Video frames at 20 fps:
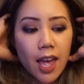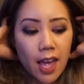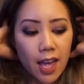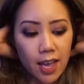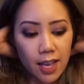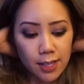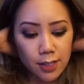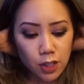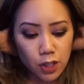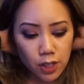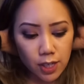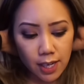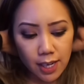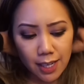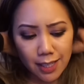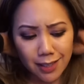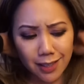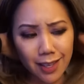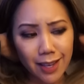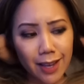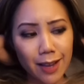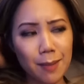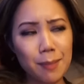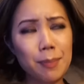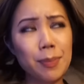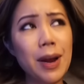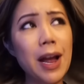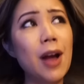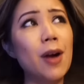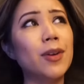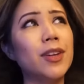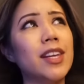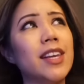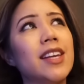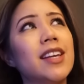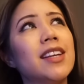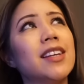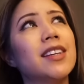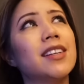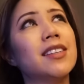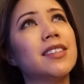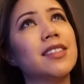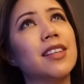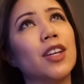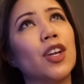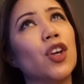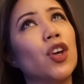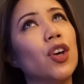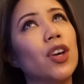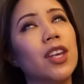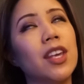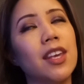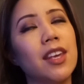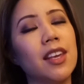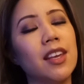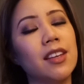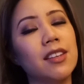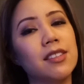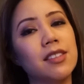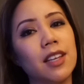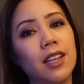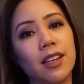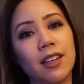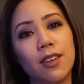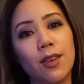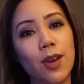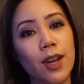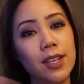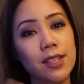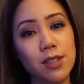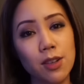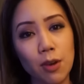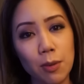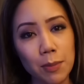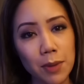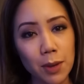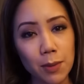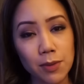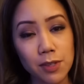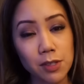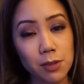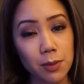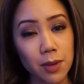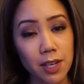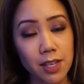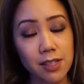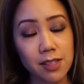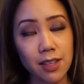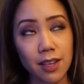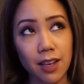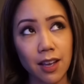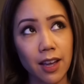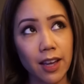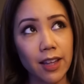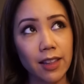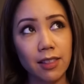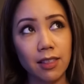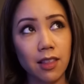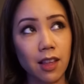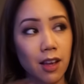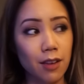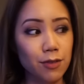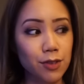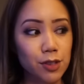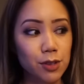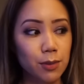And she had like brownies and cookies, and you guys know me with sweets. Like, I love